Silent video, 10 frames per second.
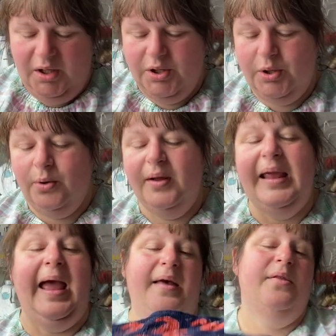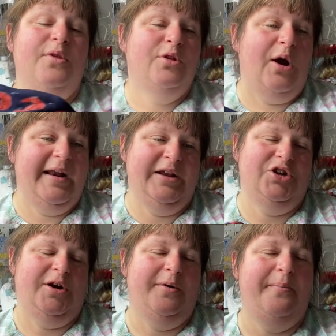So yeah, the Donny
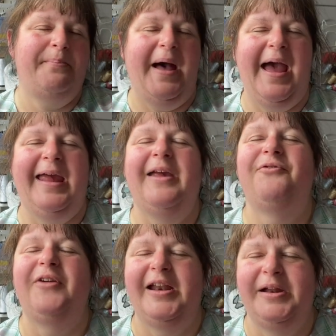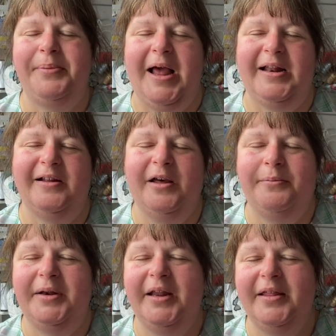shirt by Friday Pattern
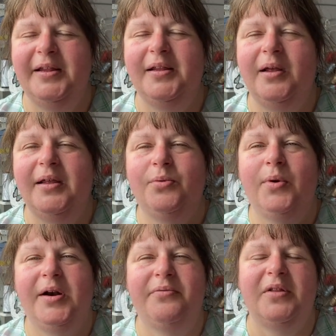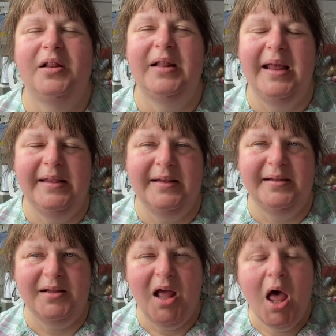Company. This is one of the latest
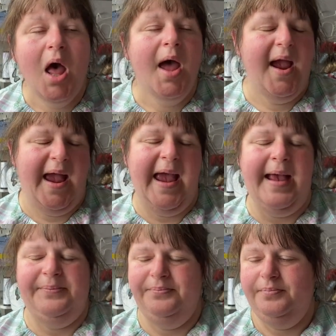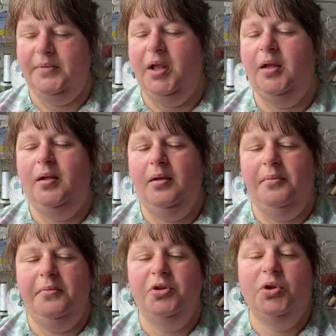um,
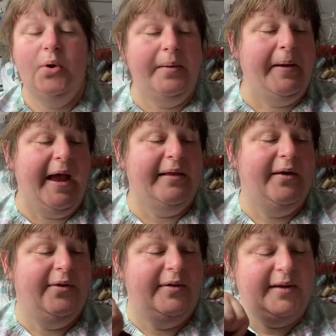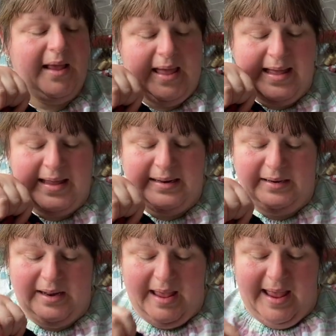sewing patterns,
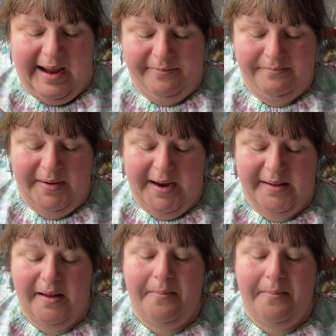and I made